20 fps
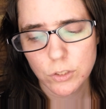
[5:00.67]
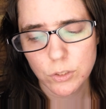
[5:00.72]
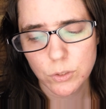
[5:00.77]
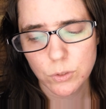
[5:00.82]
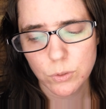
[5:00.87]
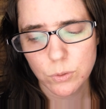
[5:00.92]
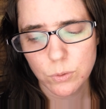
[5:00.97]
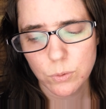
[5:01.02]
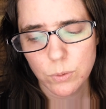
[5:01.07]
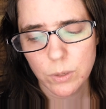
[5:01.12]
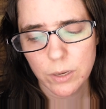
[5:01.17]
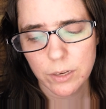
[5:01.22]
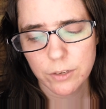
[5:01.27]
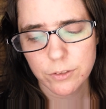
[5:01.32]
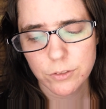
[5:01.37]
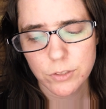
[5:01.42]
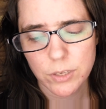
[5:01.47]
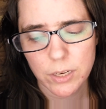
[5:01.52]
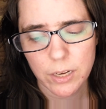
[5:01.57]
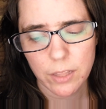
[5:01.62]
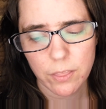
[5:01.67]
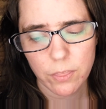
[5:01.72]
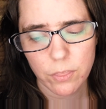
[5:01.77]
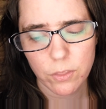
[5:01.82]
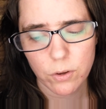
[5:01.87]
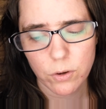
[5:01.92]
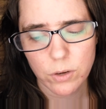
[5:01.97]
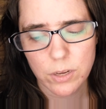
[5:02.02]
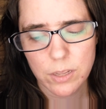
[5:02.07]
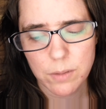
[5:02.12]

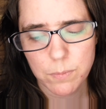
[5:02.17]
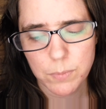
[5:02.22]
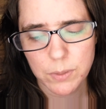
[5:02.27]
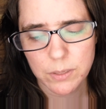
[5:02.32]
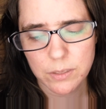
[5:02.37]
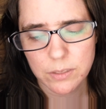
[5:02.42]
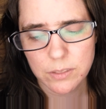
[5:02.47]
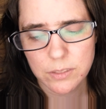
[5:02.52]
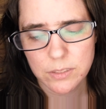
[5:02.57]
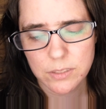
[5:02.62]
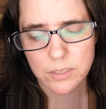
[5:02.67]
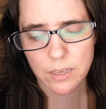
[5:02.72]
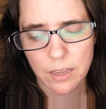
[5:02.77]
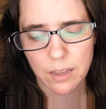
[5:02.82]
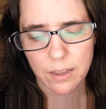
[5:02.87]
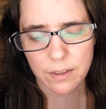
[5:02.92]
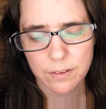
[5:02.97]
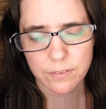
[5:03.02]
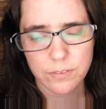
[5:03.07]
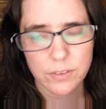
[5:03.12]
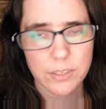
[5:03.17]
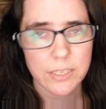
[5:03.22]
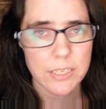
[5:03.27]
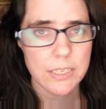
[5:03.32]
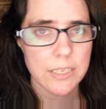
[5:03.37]
230 mils of